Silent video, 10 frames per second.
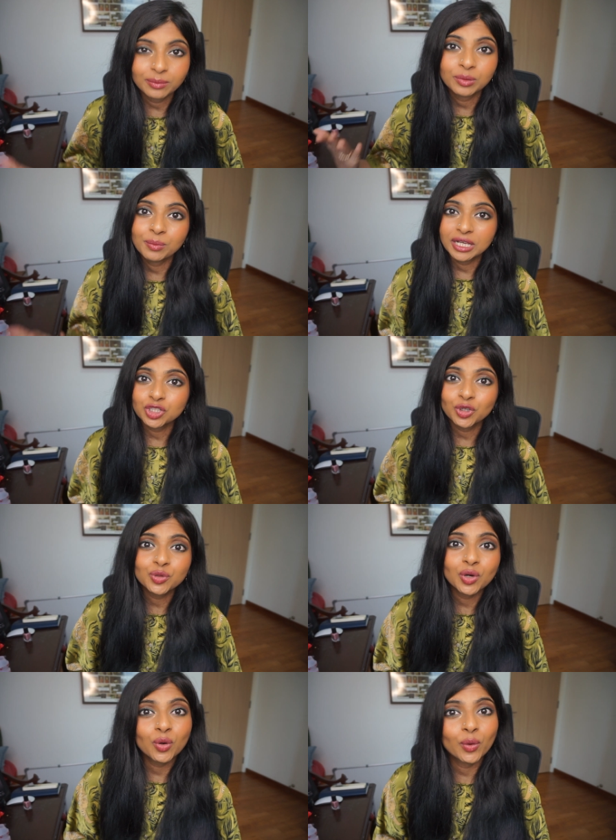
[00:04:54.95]
but make sure
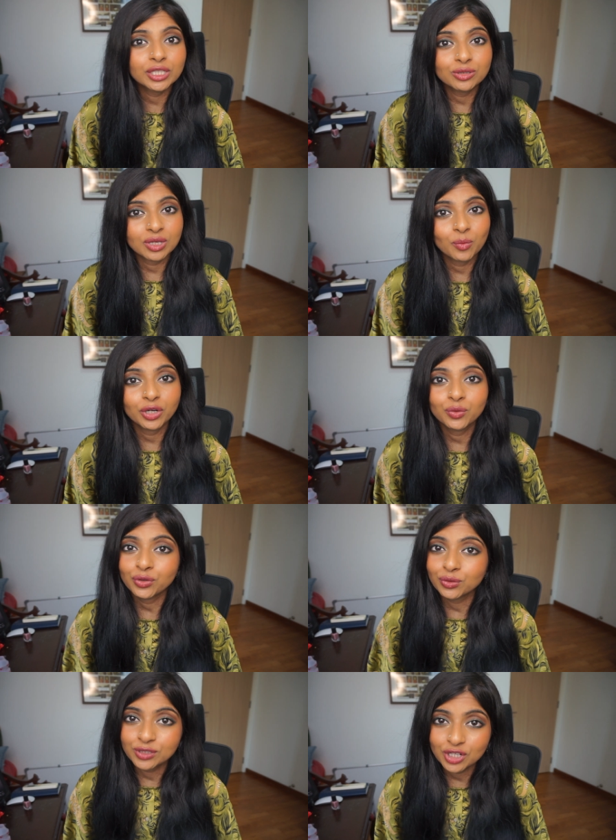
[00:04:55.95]
you are going to someone who
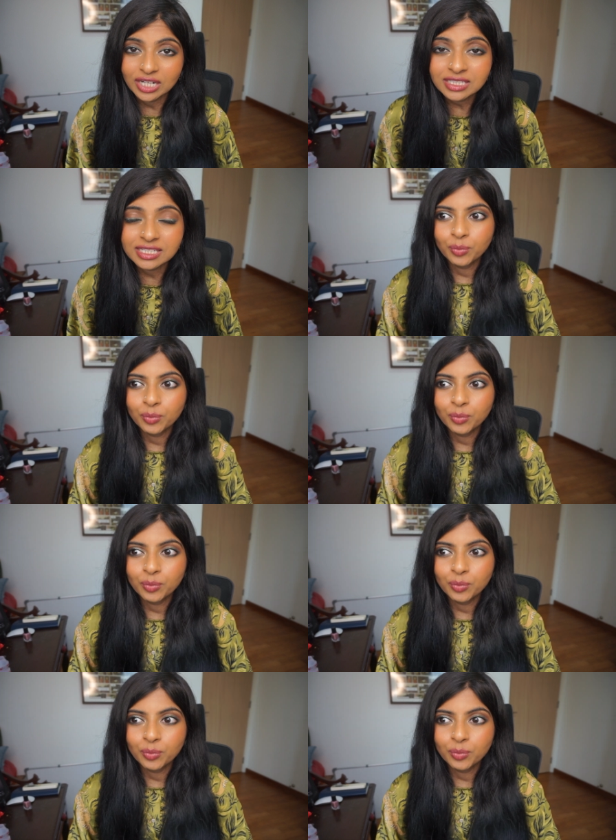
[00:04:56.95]
you trust.